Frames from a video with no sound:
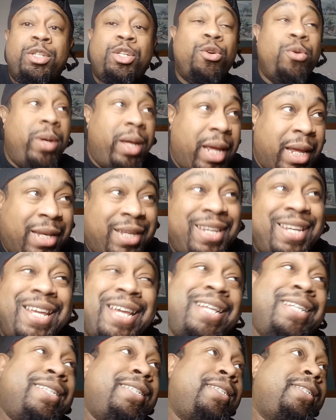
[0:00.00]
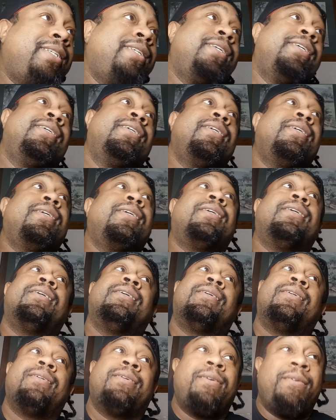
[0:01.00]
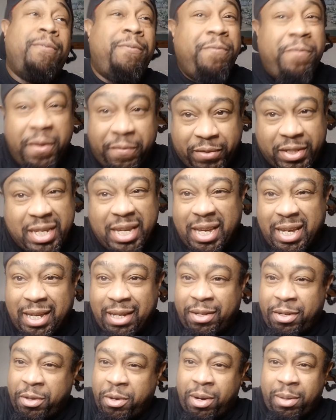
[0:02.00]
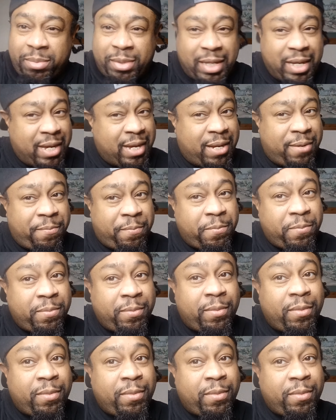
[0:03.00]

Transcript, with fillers: to at least 15. You know what I'm saying?